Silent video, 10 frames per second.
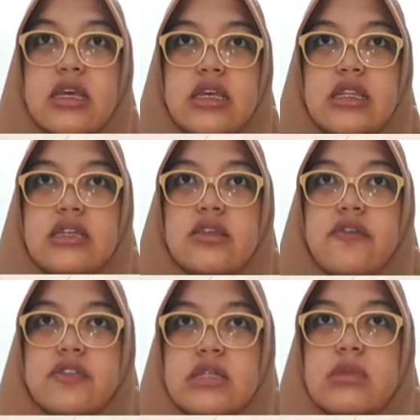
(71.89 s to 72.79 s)
It is
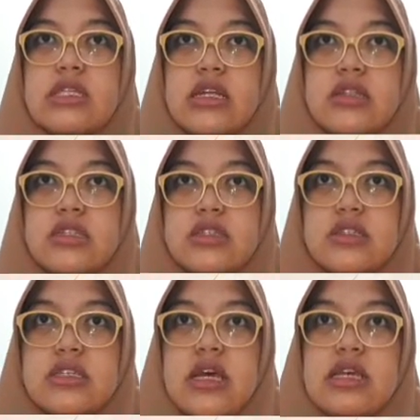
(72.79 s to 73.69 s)
often
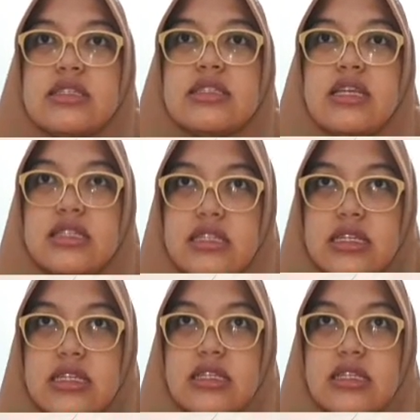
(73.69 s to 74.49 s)
misunderstood as testing,